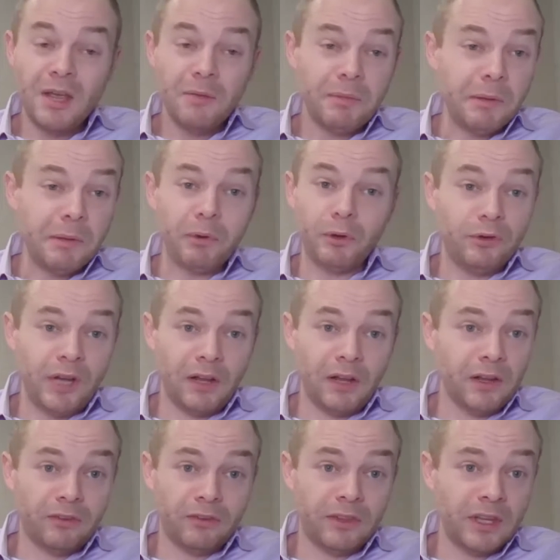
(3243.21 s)
People who tell
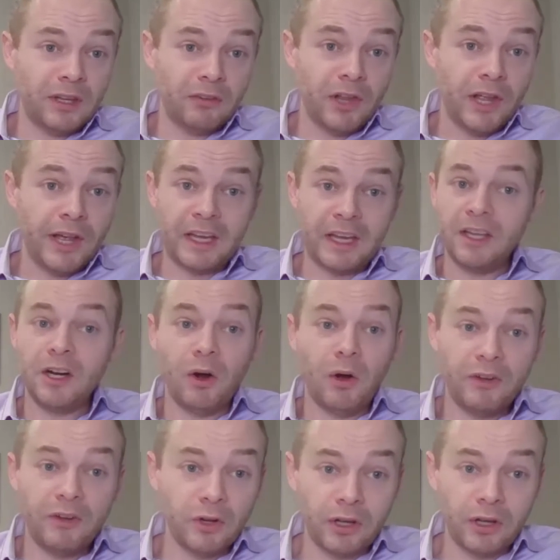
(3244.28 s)
us things like,
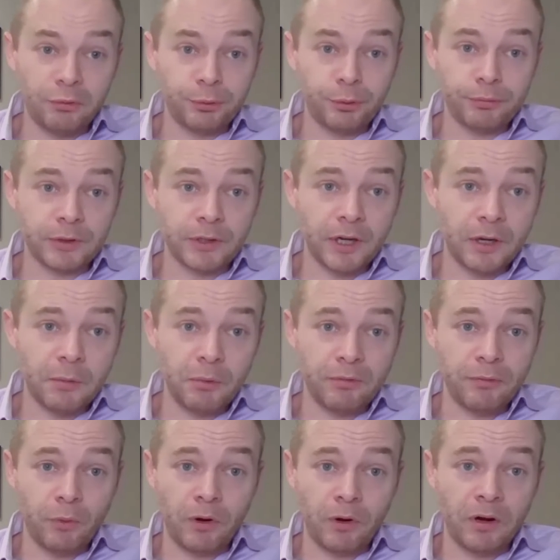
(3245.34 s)
I took Israel for granted
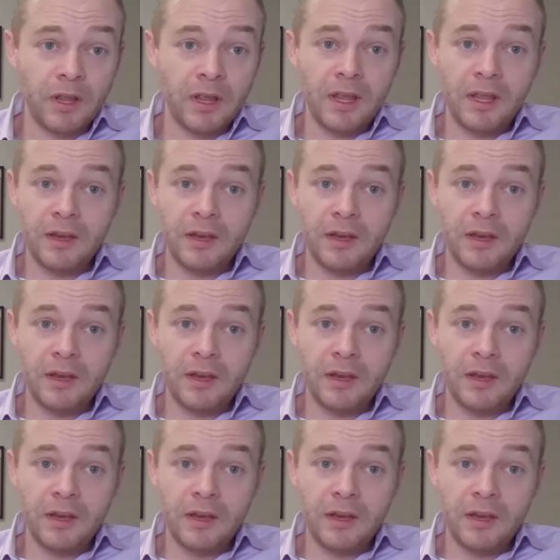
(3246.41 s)
before.